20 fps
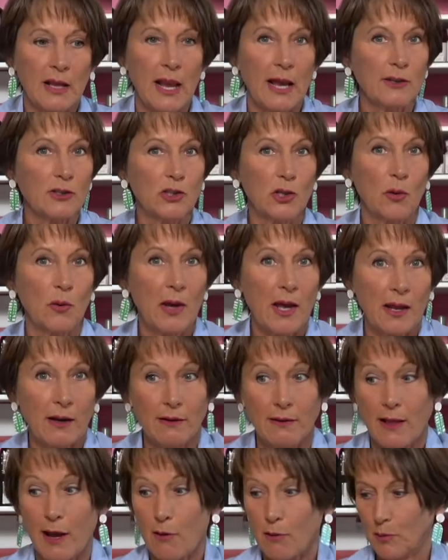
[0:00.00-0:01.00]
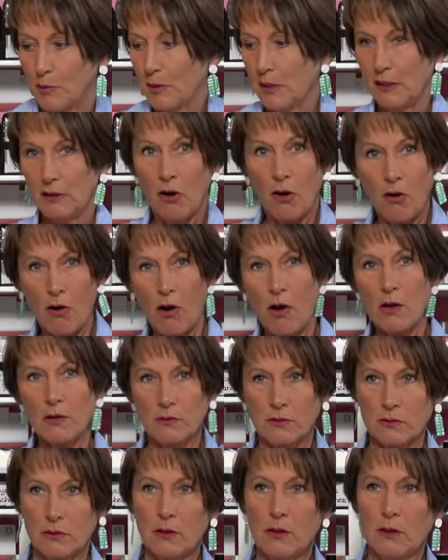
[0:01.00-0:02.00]
at Joann, and that would be
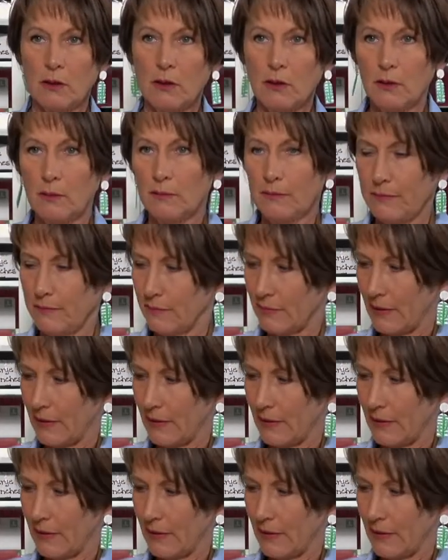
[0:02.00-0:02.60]
awesome.